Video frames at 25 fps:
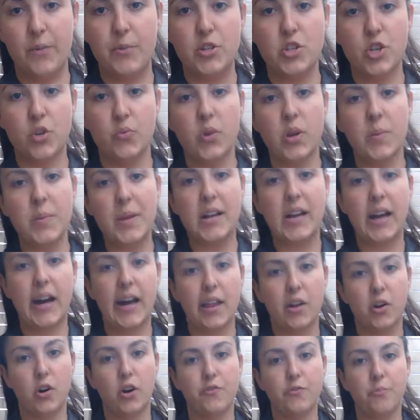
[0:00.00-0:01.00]
We don't want to be
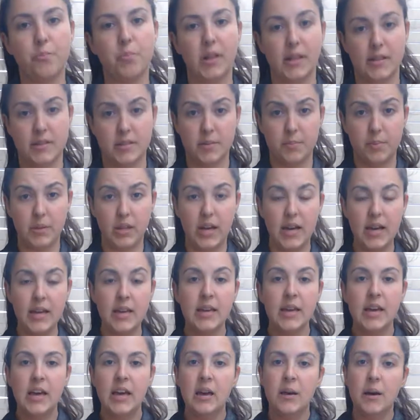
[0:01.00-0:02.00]
cutting off blood
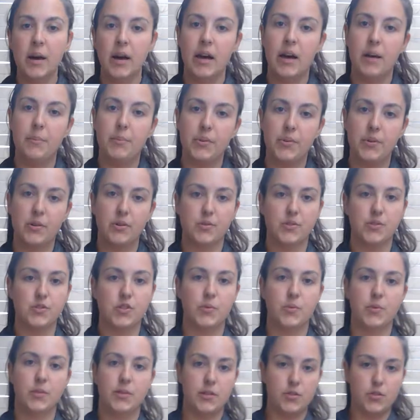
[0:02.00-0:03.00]
supply, but we also
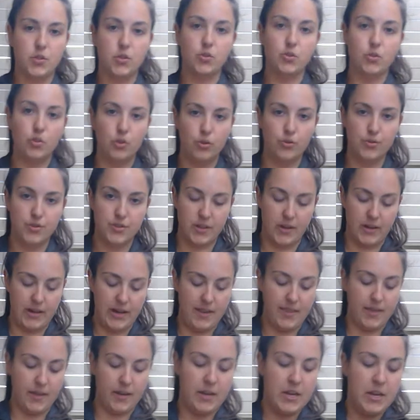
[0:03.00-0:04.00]
don't want it too loose
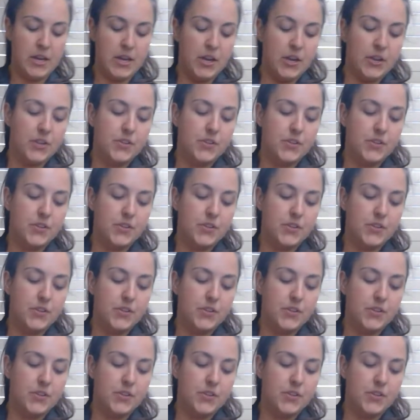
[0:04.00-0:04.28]
either.